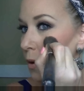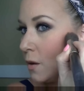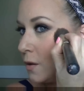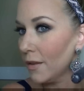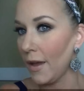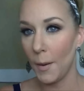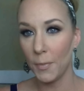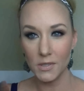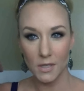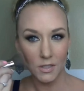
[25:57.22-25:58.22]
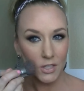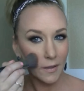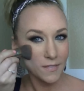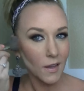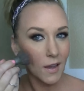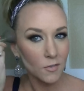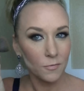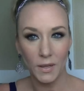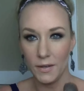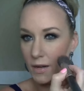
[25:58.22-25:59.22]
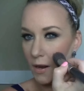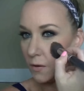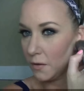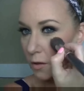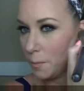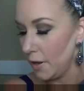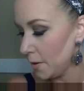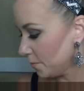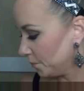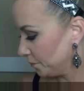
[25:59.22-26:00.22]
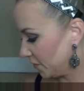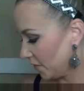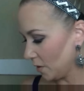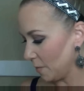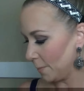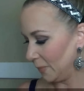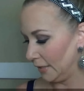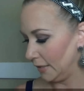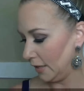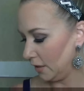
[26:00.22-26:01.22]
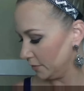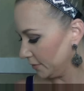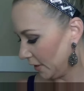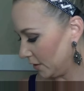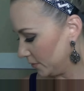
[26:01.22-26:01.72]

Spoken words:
the apples of the cheeks and kind of blend it out a little bit. It's all about blending. I don't